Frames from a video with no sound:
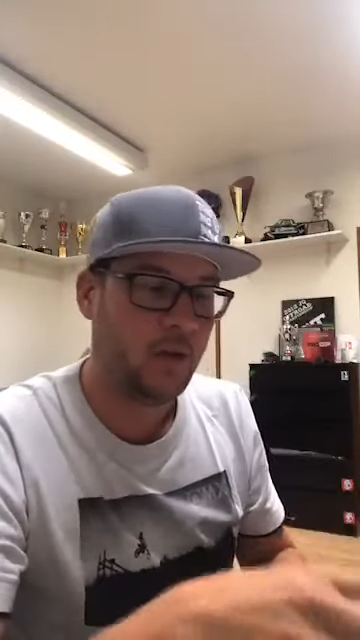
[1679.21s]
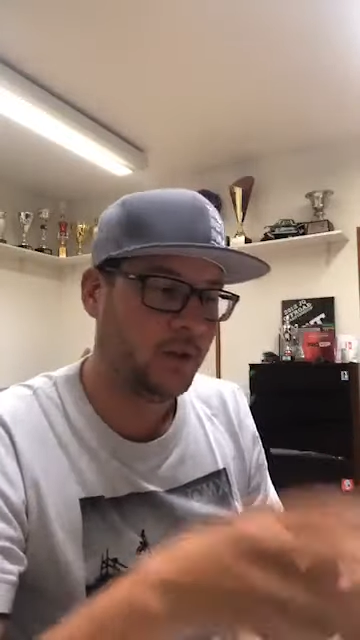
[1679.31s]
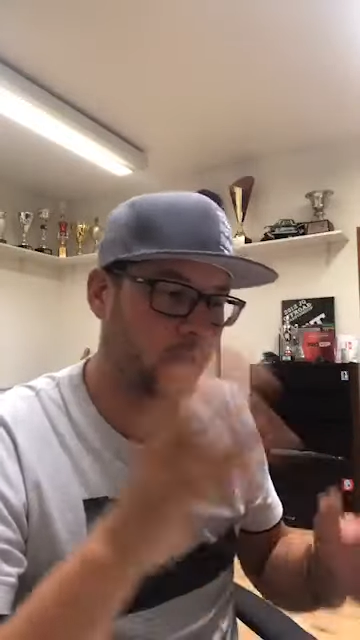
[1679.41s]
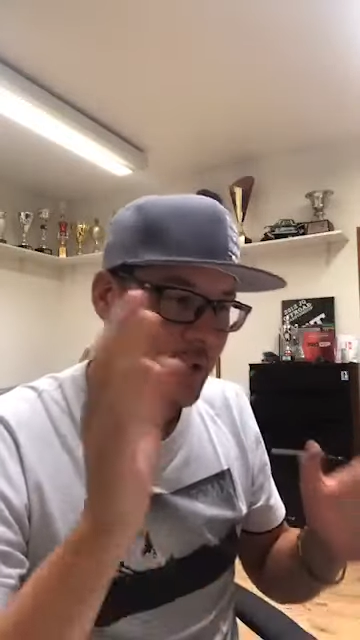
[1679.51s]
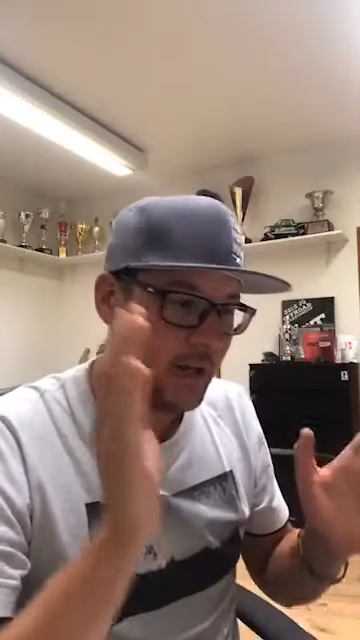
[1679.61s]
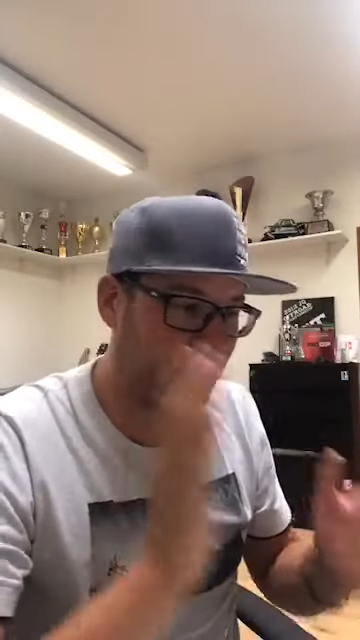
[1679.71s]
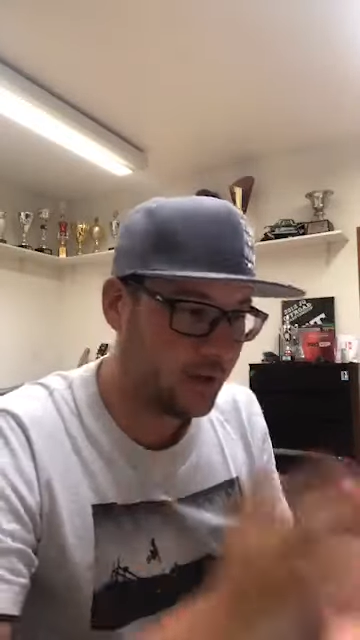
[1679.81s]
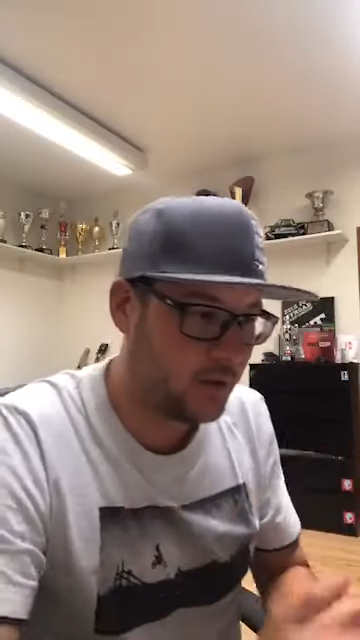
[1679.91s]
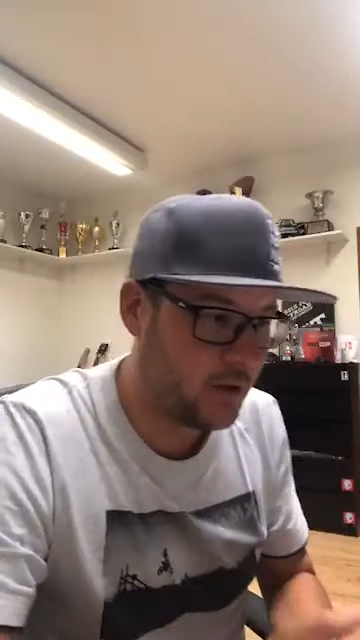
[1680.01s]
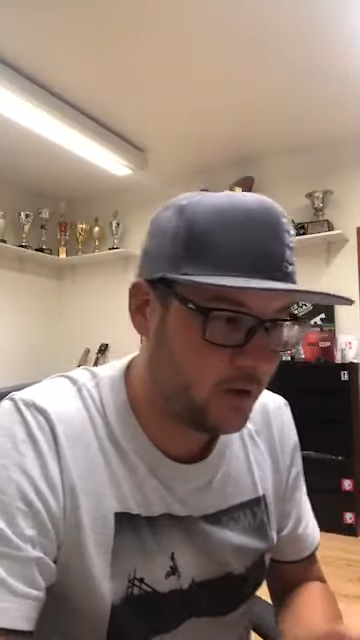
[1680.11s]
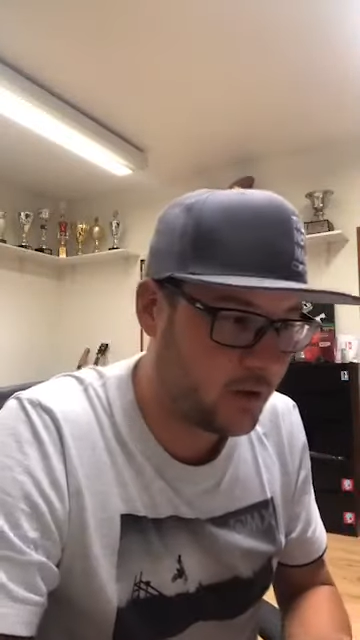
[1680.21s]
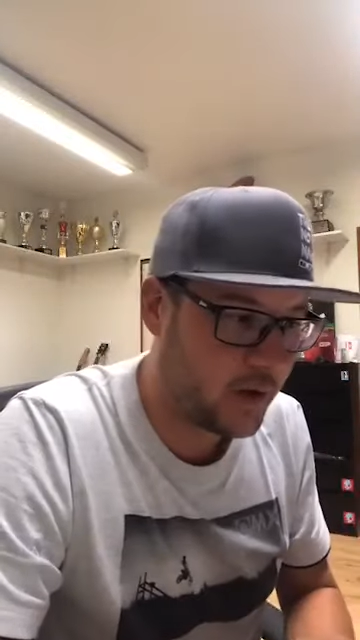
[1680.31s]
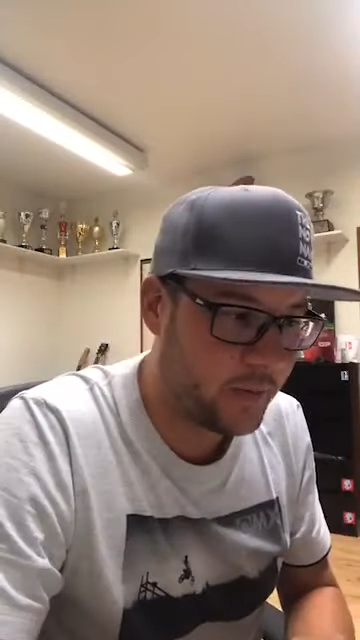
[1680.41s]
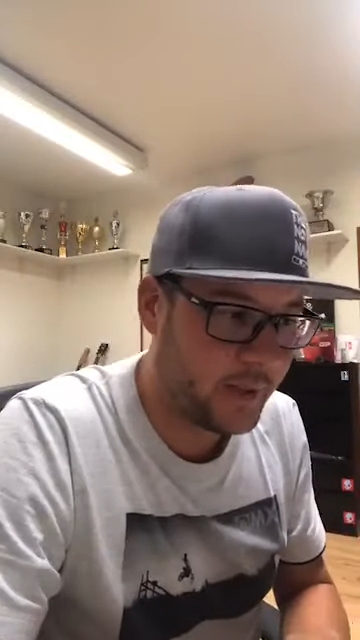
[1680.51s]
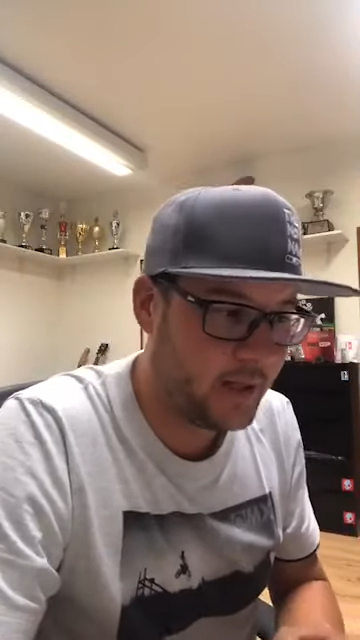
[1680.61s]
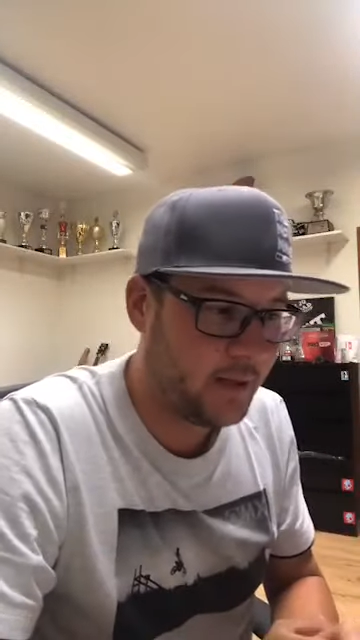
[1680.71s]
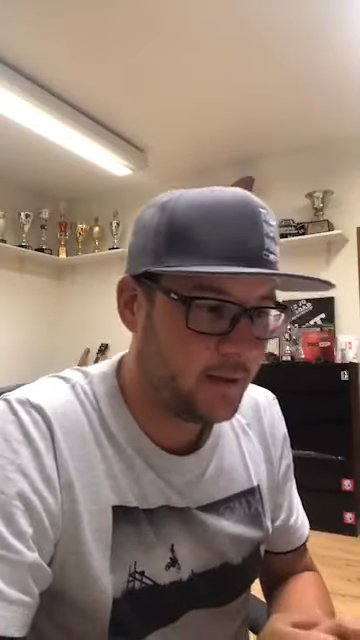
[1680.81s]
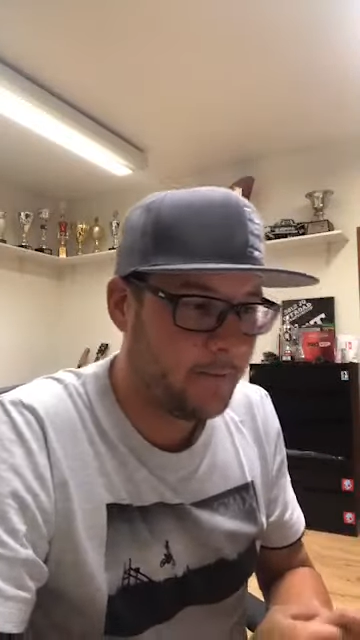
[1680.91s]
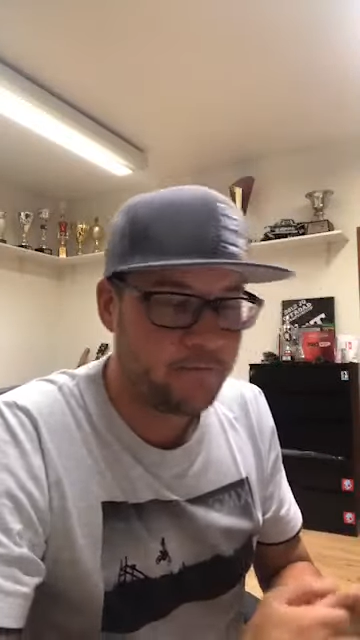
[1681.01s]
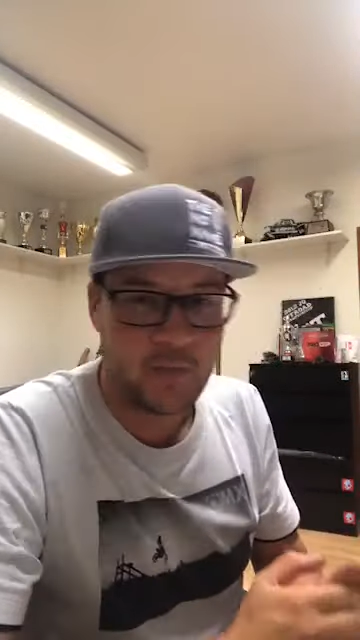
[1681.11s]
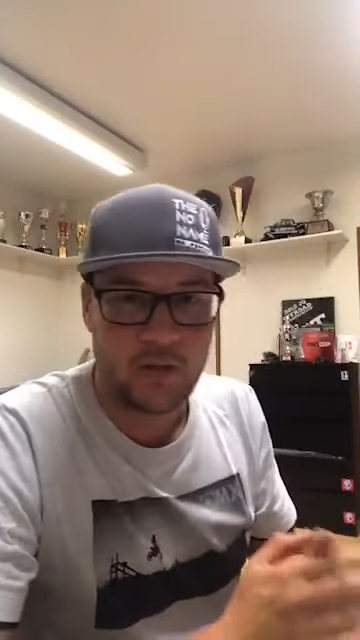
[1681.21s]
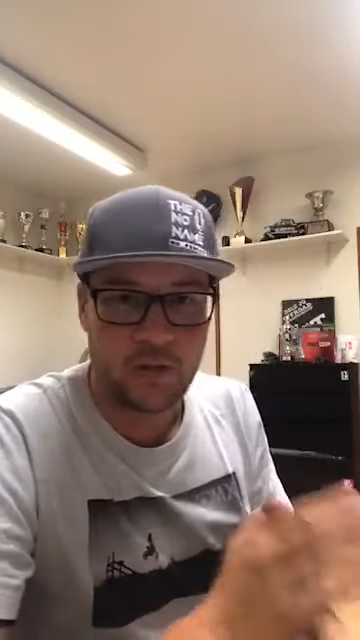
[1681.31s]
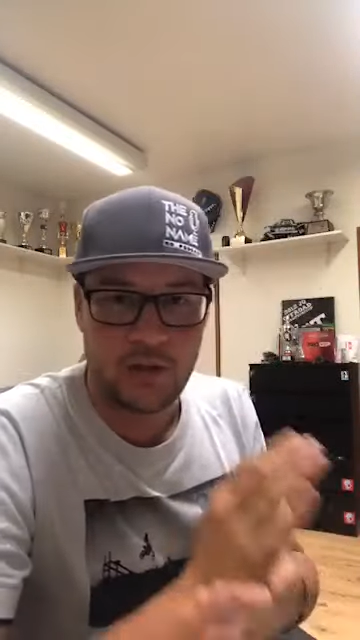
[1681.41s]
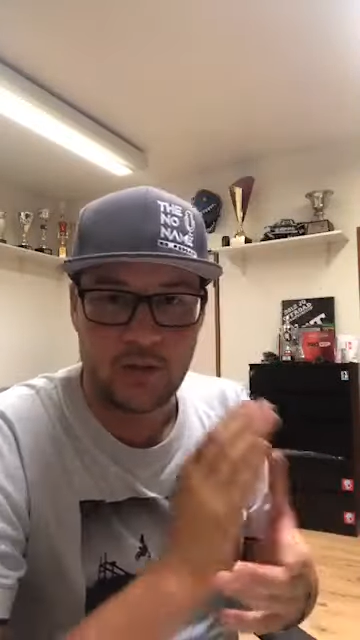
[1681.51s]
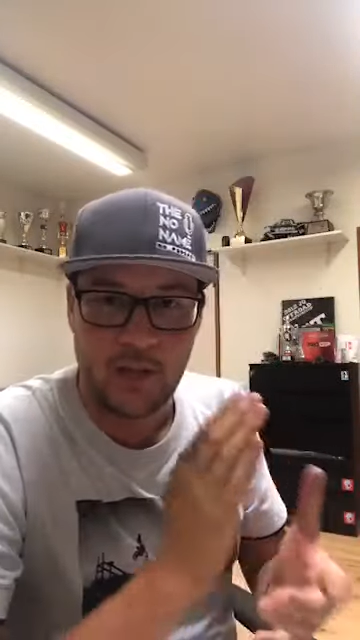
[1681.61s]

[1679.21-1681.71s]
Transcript: So they go to the Euro B, they do as